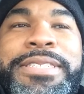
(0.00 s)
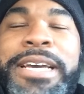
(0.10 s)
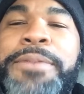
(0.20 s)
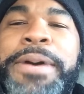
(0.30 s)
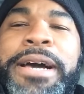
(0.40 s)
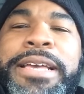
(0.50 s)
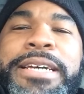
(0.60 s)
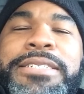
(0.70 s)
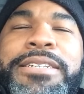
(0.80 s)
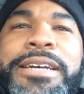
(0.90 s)
tell you about
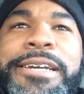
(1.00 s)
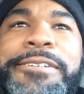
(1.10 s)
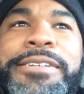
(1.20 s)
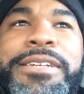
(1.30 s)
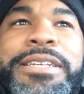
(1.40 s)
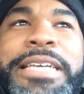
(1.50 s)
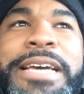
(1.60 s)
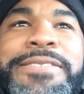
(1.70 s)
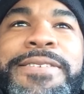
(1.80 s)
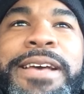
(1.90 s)
yesterday.
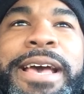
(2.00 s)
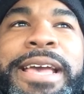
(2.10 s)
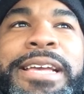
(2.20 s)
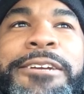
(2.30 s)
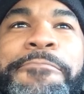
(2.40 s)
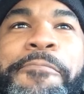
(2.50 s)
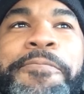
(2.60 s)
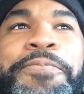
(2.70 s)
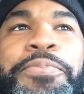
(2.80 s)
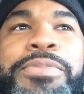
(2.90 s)
Yesterday,
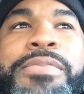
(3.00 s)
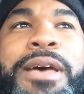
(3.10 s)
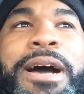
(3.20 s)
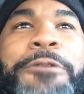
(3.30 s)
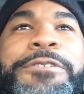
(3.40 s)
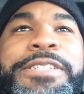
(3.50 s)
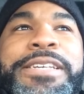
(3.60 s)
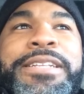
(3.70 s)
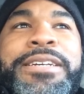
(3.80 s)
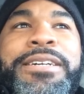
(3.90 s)
I was
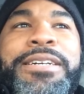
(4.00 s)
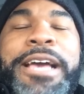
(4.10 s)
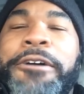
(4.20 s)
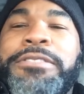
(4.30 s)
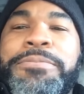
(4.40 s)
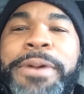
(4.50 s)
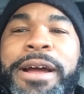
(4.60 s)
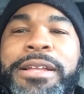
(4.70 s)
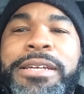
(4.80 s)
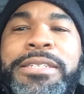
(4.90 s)
in uh, Elkton,
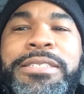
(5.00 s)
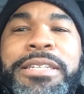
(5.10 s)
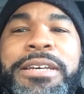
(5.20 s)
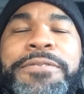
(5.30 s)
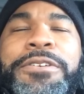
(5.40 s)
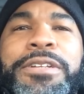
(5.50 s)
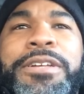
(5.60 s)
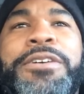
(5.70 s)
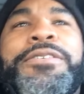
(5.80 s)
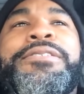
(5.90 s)
Maryland, delivered a
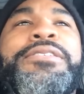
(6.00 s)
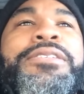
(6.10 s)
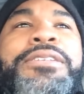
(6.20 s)
load,